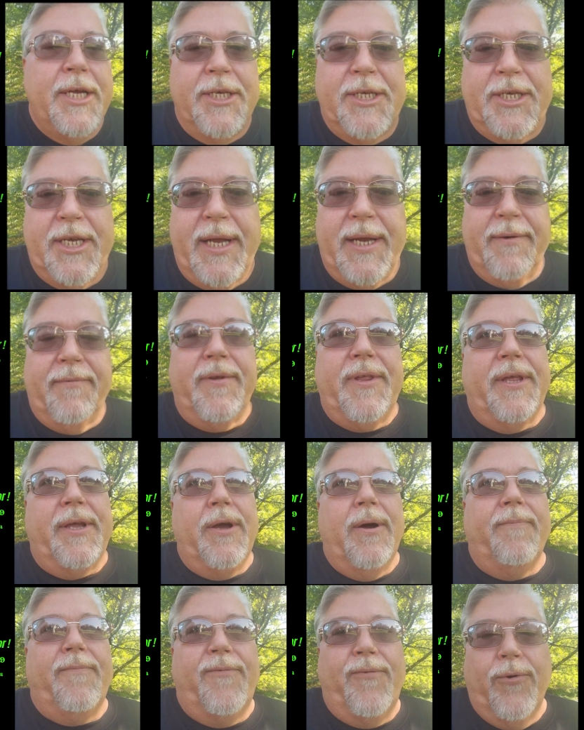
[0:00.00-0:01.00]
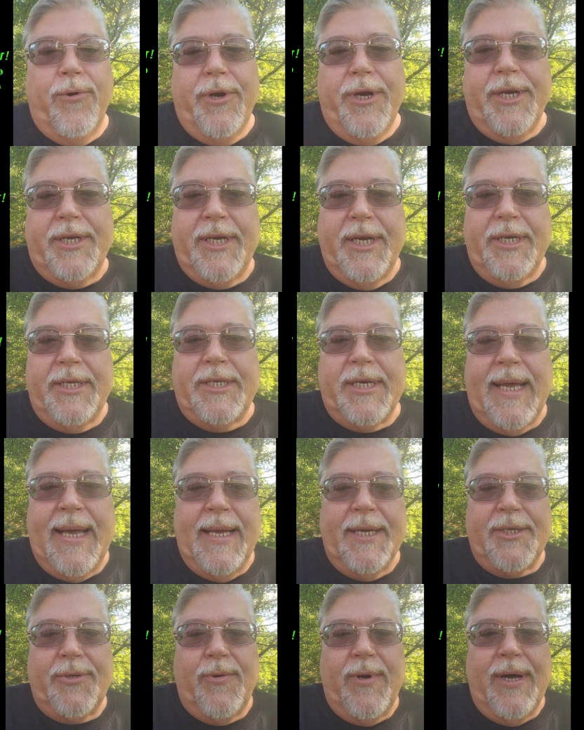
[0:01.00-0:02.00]
set everything up for you. It takes the
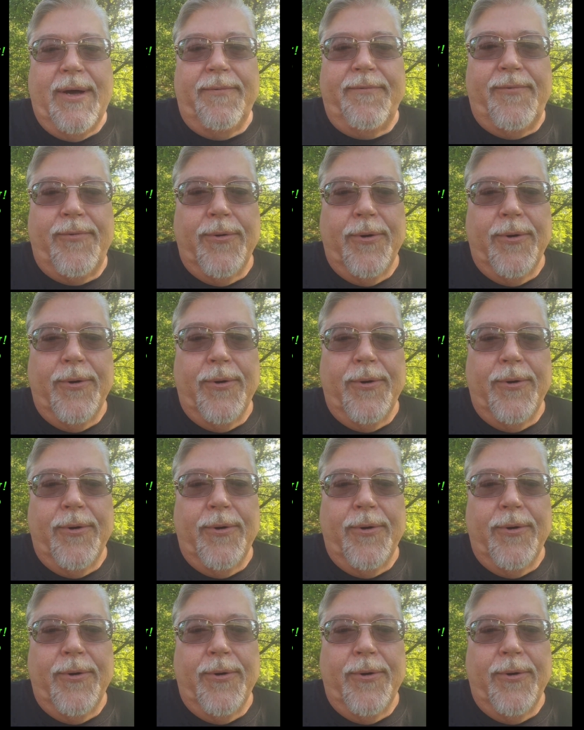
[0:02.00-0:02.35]
hassle out